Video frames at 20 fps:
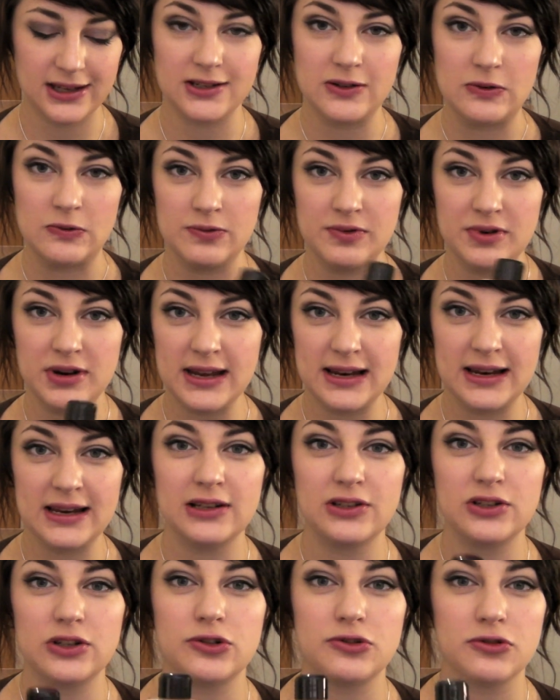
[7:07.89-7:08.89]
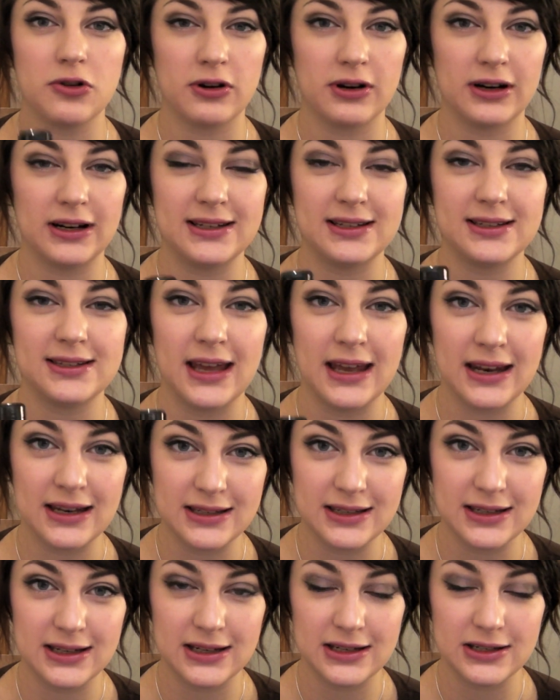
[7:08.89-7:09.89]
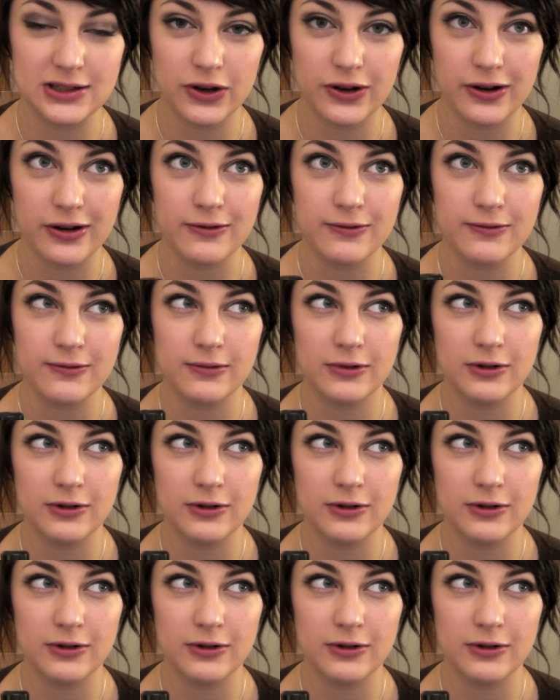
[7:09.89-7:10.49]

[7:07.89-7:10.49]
It's really strongly scented of